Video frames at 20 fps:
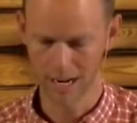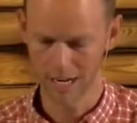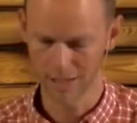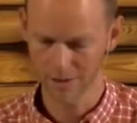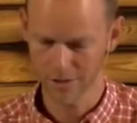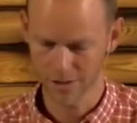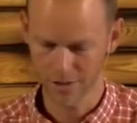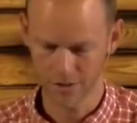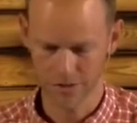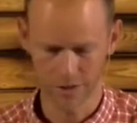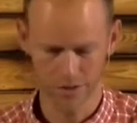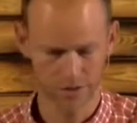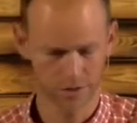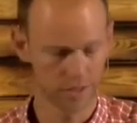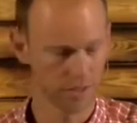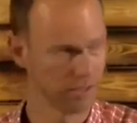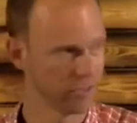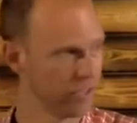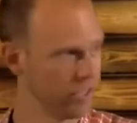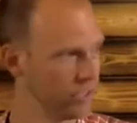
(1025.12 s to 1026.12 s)
God's
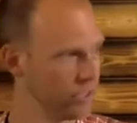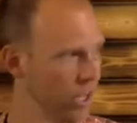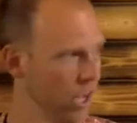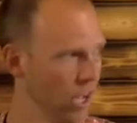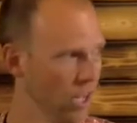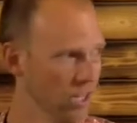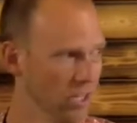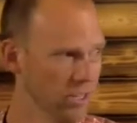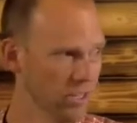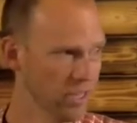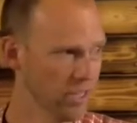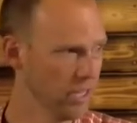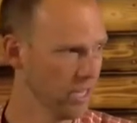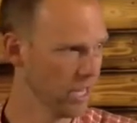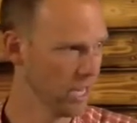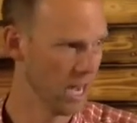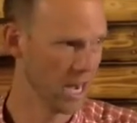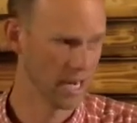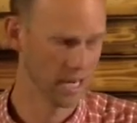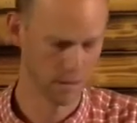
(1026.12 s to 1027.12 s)
existence is
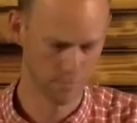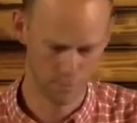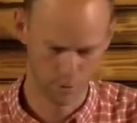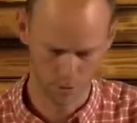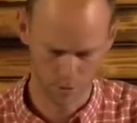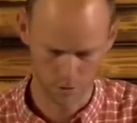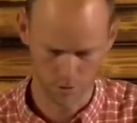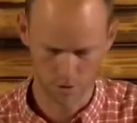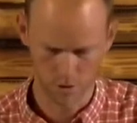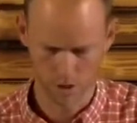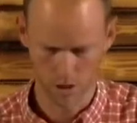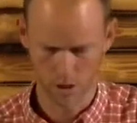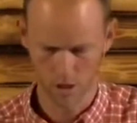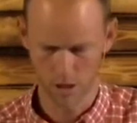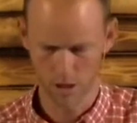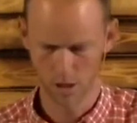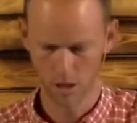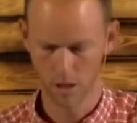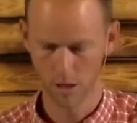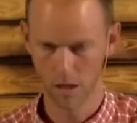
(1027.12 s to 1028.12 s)
undeniable
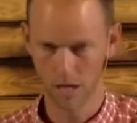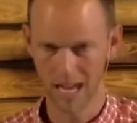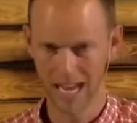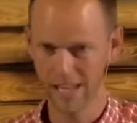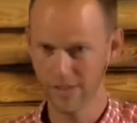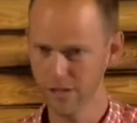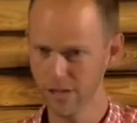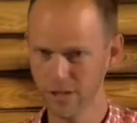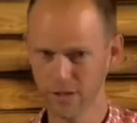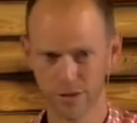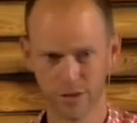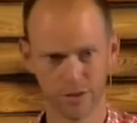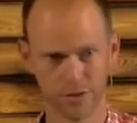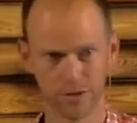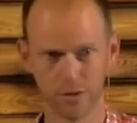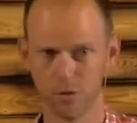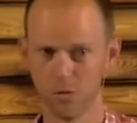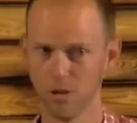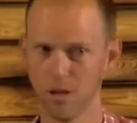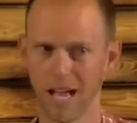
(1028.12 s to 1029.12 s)
Atheists
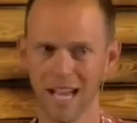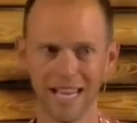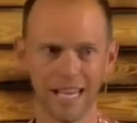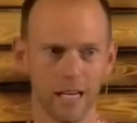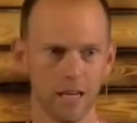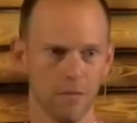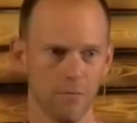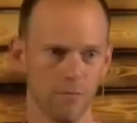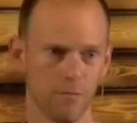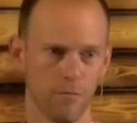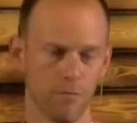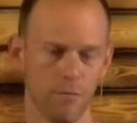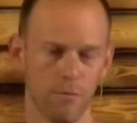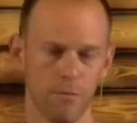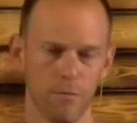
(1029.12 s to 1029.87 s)
just don't like him.